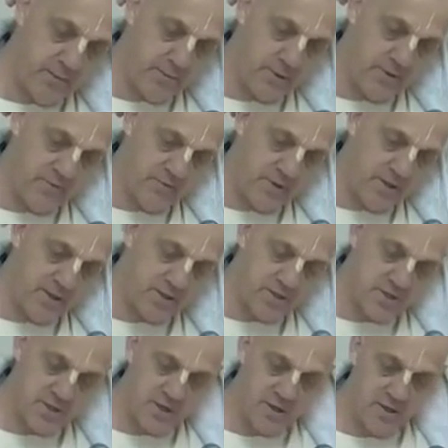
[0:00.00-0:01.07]

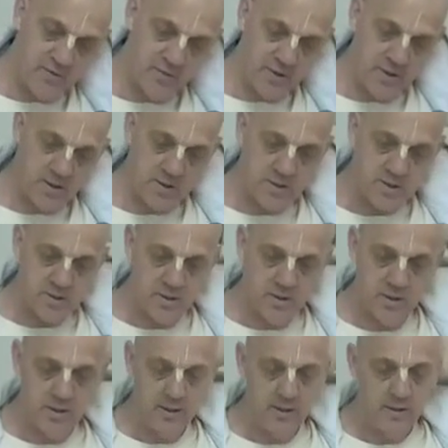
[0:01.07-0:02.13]
conveniences and inconvenience.
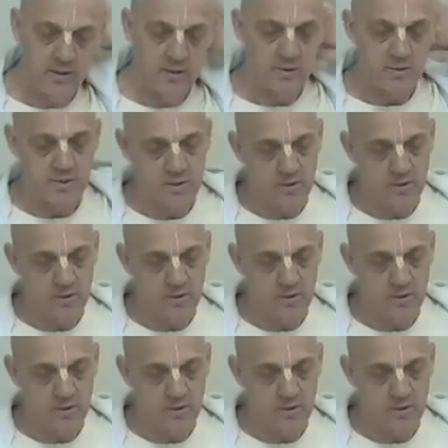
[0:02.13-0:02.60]
So,